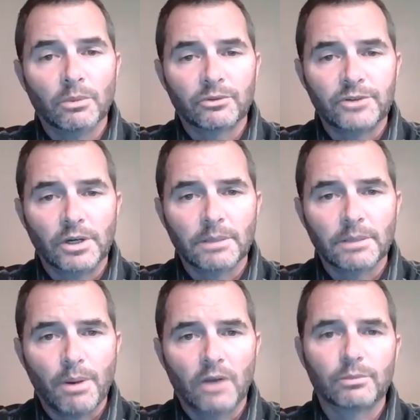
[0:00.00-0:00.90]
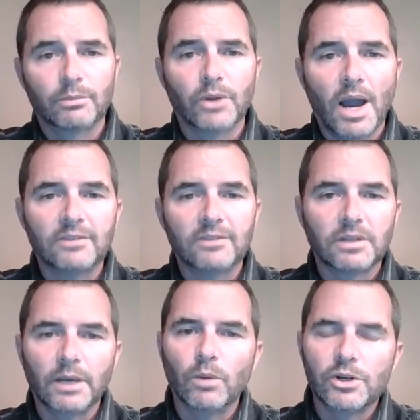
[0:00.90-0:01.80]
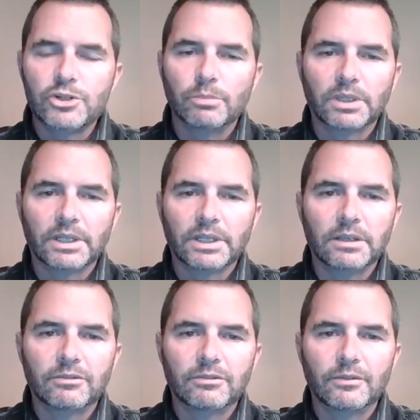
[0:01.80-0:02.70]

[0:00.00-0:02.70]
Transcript: almost nearly impossible to isolate what you believe